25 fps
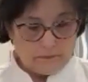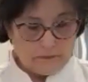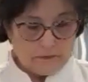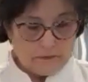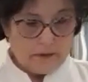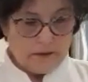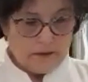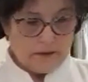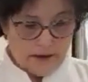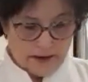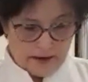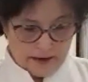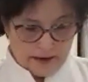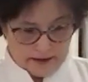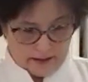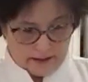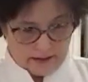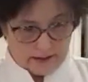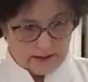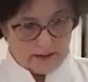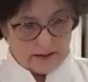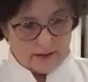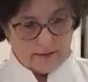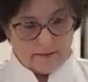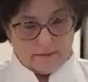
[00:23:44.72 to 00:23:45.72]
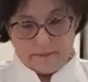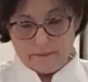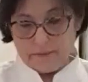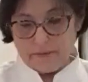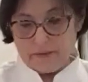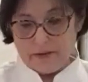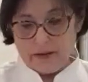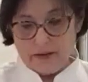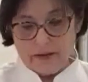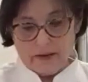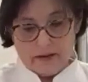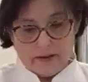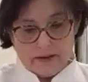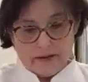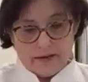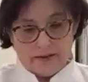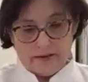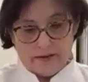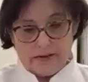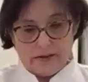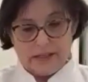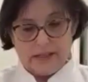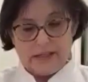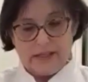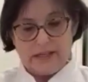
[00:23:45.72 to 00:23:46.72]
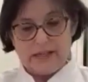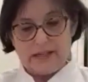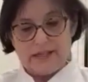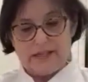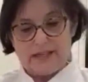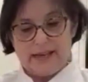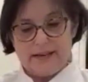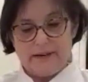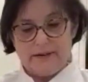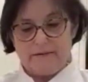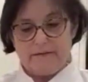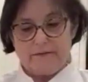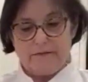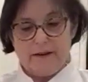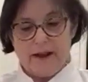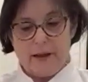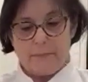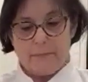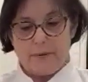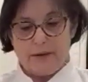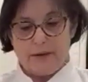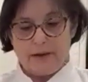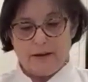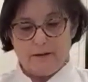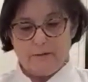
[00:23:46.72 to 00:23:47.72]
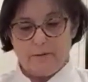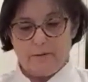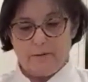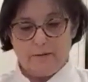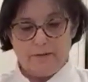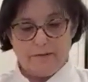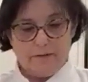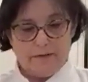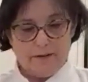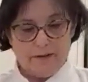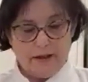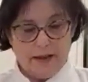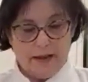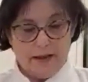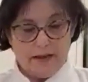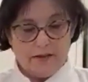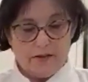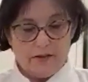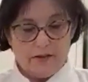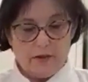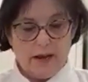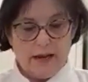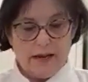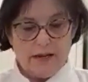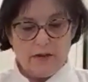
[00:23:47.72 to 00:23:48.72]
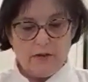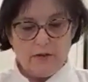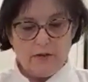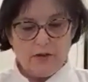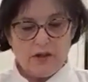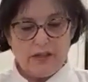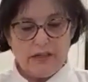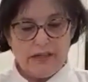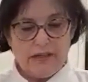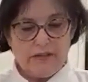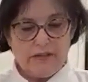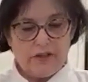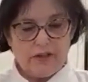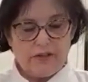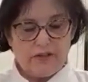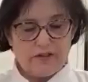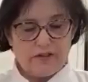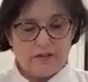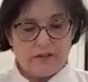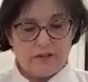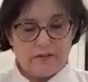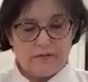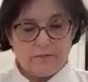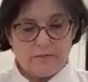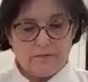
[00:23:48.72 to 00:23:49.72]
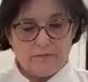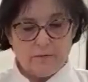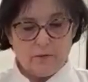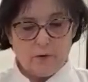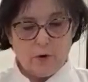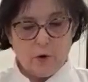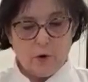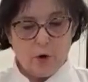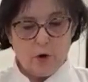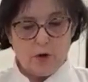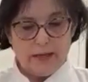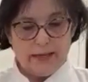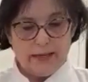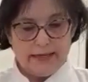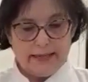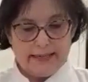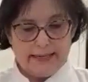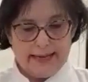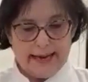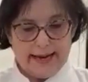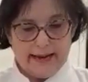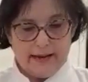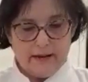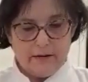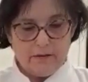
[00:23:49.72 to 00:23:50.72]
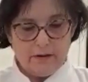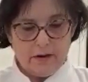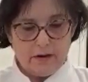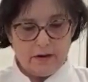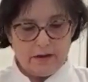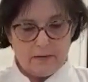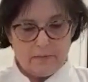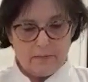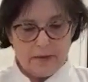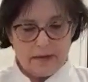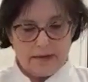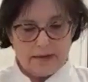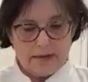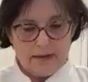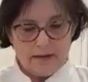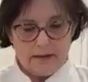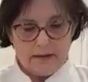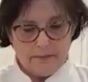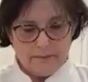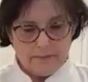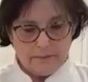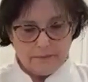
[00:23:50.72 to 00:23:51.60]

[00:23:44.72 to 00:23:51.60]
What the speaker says: Okay. So this is like wrapping up. So I usually just roll it down on the middle